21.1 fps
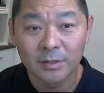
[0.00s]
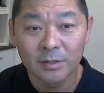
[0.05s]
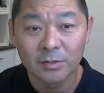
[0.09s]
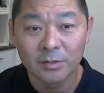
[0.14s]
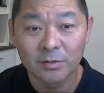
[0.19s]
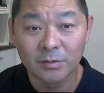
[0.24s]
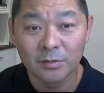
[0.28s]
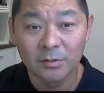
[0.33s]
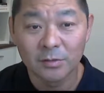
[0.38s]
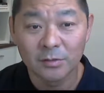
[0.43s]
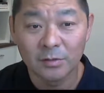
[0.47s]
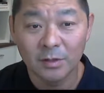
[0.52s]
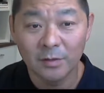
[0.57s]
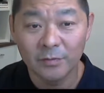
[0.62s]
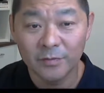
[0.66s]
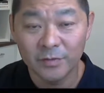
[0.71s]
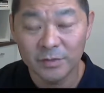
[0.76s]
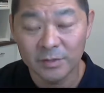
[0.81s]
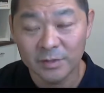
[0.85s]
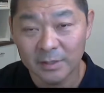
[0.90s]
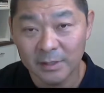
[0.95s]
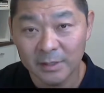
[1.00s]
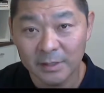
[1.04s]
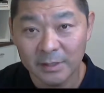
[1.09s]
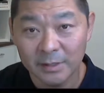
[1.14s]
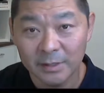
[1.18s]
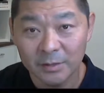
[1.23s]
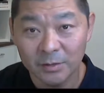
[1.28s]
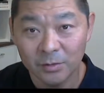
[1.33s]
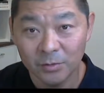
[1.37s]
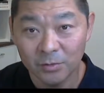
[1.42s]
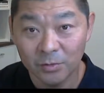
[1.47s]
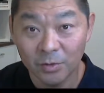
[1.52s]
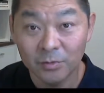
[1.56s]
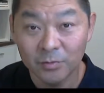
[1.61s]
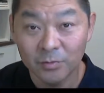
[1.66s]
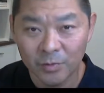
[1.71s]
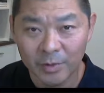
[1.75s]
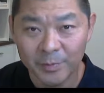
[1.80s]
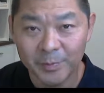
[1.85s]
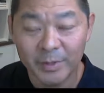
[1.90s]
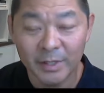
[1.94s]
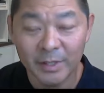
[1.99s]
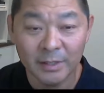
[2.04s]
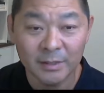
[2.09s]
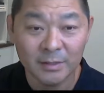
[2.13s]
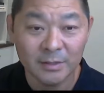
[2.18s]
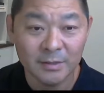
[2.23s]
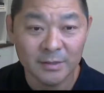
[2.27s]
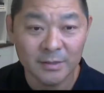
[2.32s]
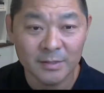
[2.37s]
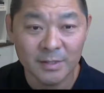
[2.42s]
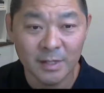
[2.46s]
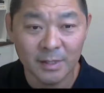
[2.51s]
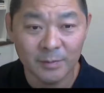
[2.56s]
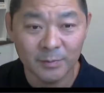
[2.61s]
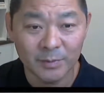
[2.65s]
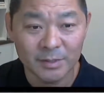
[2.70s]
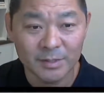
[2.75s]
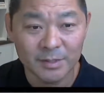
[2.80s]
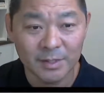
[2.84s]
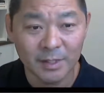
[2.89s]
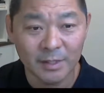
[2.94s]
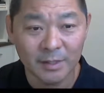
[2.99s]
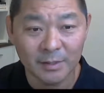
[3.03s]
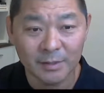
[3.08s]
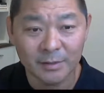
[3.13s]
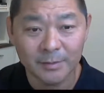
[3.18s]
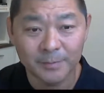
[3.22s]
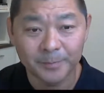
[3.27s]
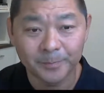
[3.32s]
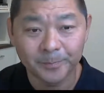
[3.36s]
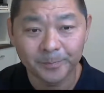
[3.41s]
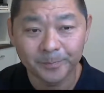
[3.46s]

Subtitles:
so obviously you don't repeat the same mistake.